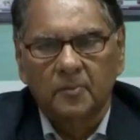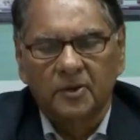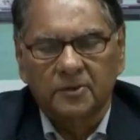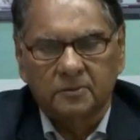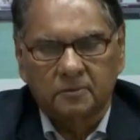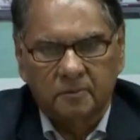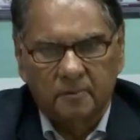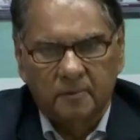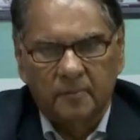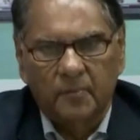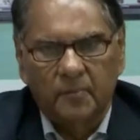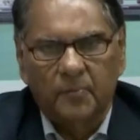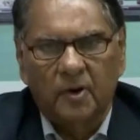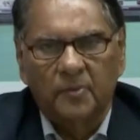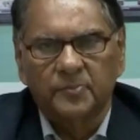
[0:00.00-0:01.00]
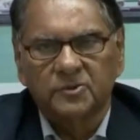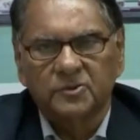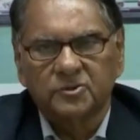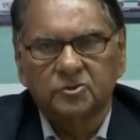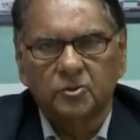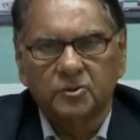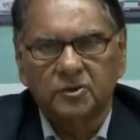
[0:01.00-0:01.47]
But pump
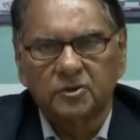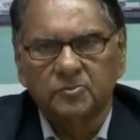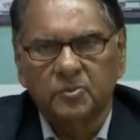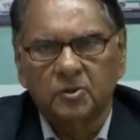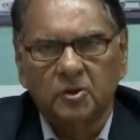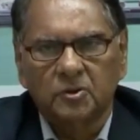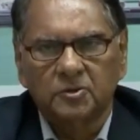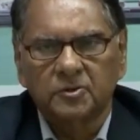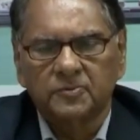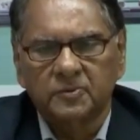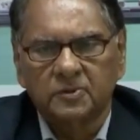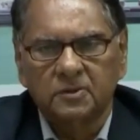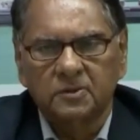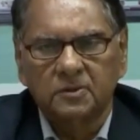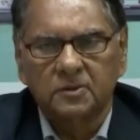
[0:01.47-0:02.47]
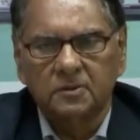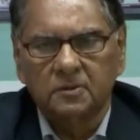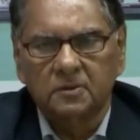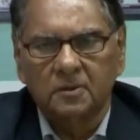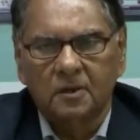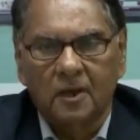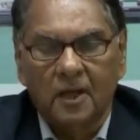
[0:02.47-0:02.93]
storage, because of the
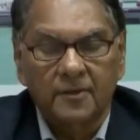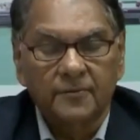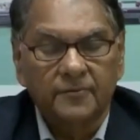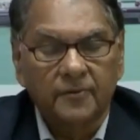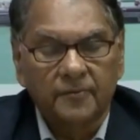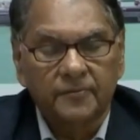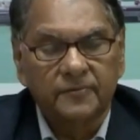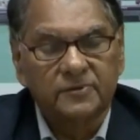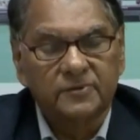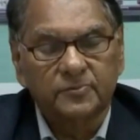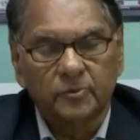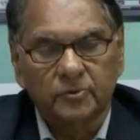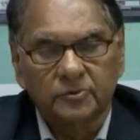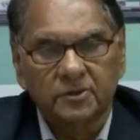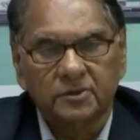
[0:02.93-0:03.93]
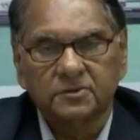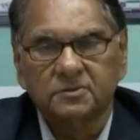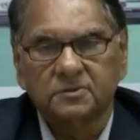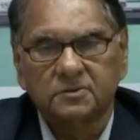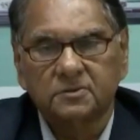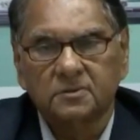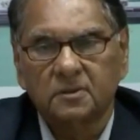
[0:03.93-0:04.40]
life of these
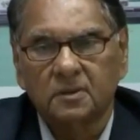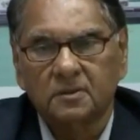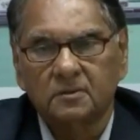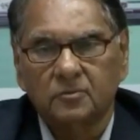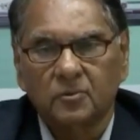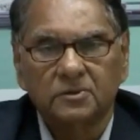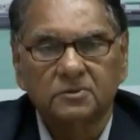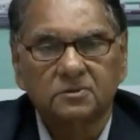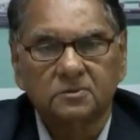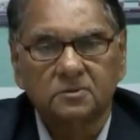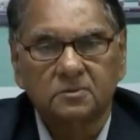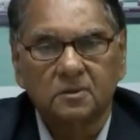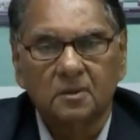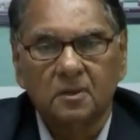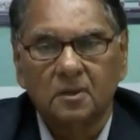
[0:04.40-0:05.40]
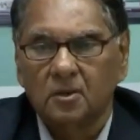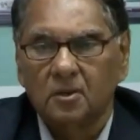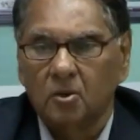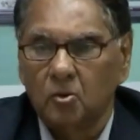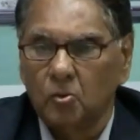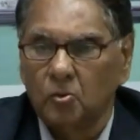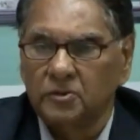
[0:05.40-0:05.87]
projects, and once
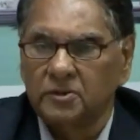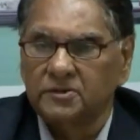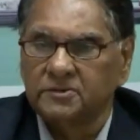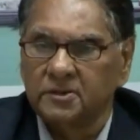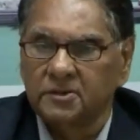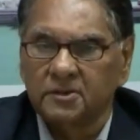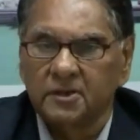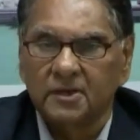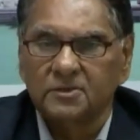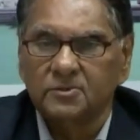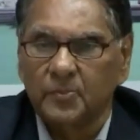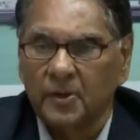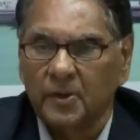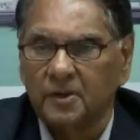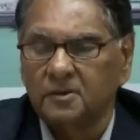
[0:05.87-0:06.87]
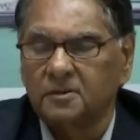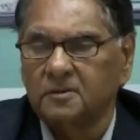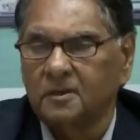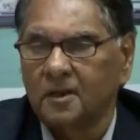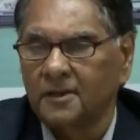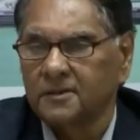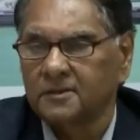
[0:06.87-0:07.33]
loan, etc., is paid,
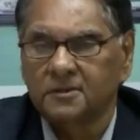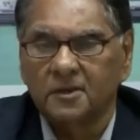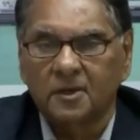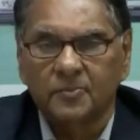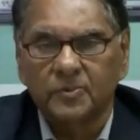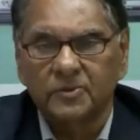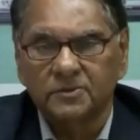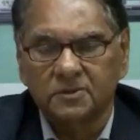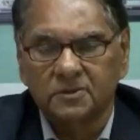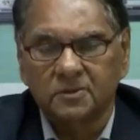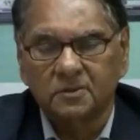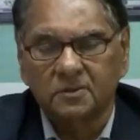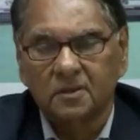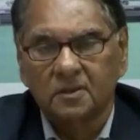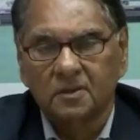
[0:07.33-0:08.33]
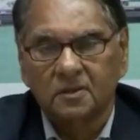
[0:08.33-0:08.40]
like it happens in